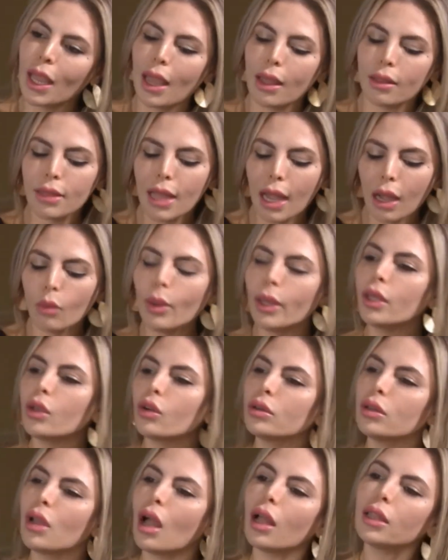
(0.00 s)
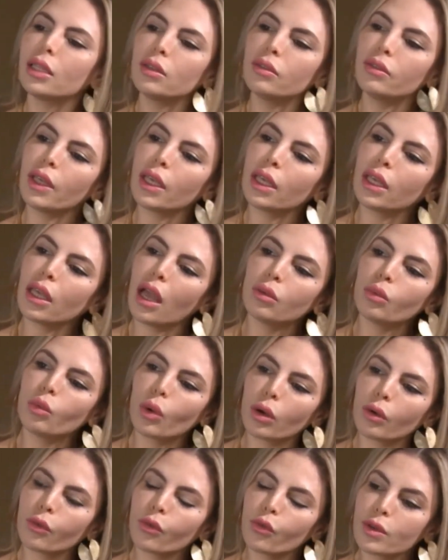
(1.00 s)
And that way you're not leaving the
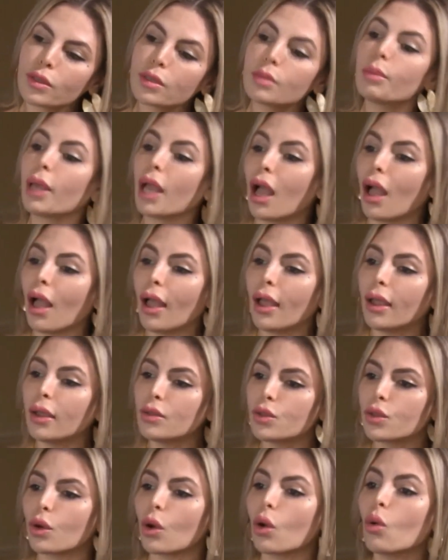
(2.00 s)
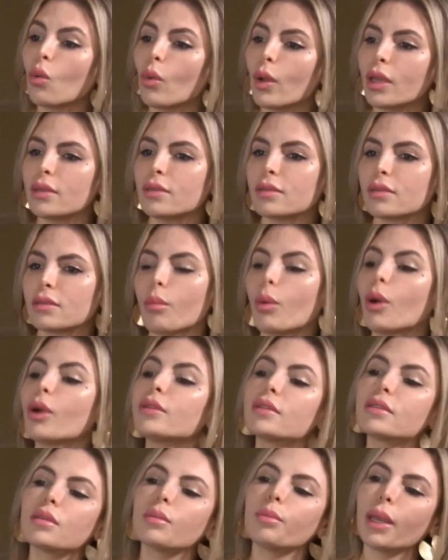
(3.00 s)
workforce behind, you're always
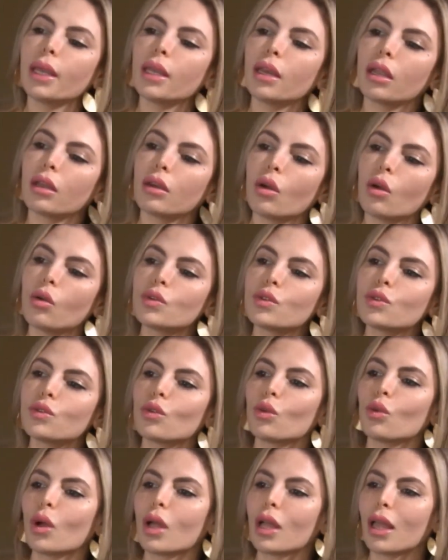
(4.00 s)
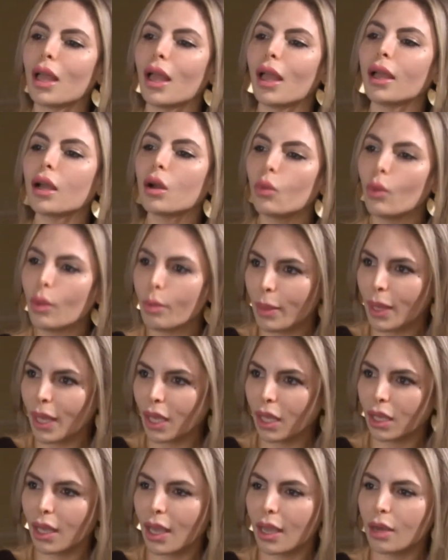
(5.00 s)
participating and also
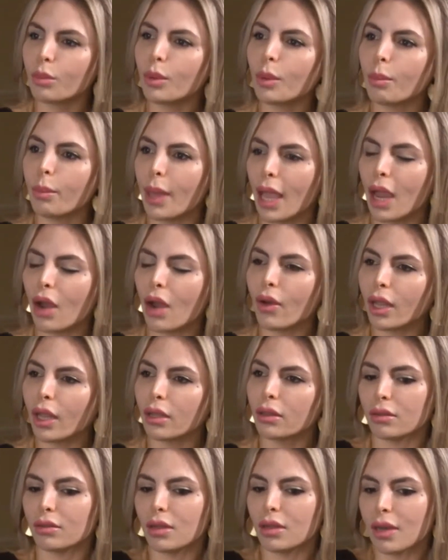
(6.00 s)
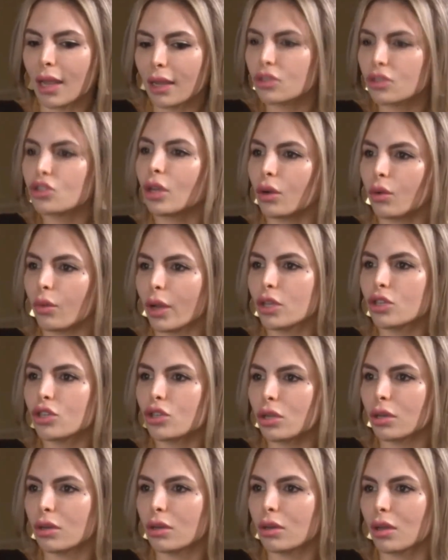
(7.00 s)
equipping and preparing the next
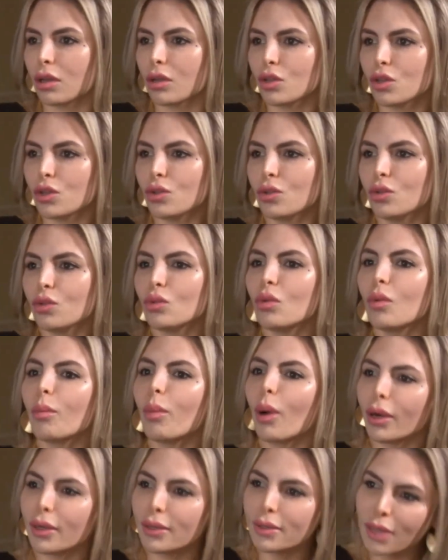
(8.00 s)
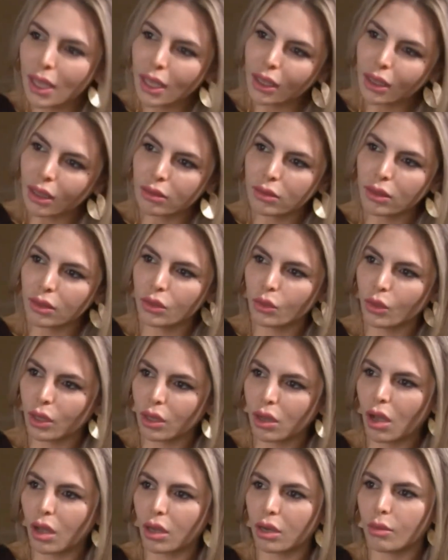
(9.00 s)
generation to partake in the new
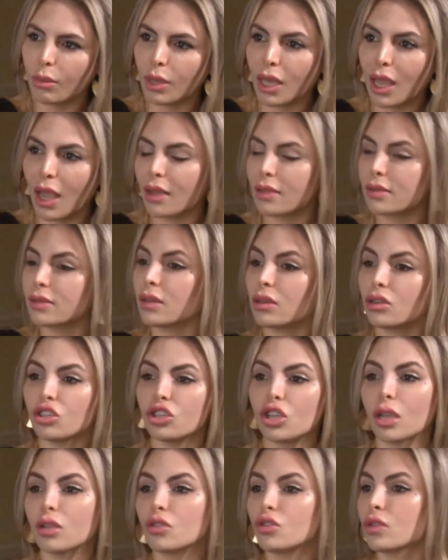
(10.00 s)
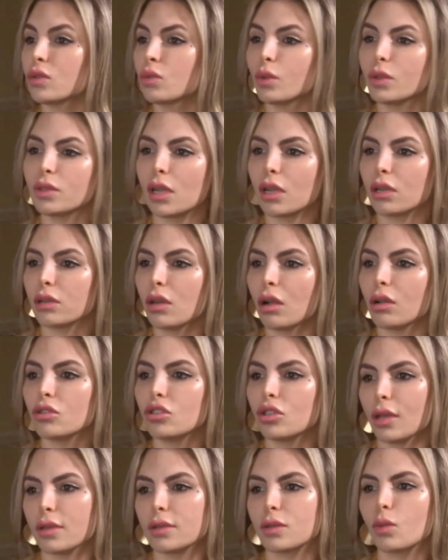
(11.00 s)
economy as it changes with
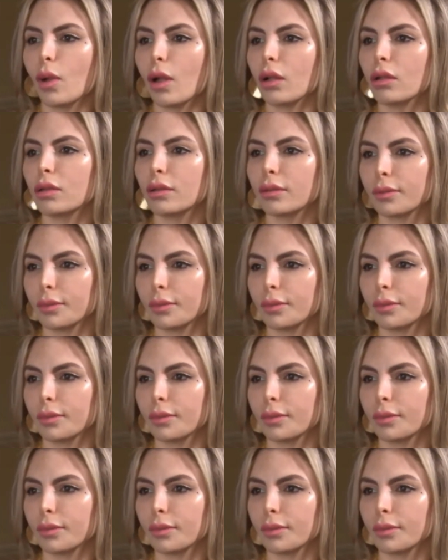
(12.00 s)
technology as well.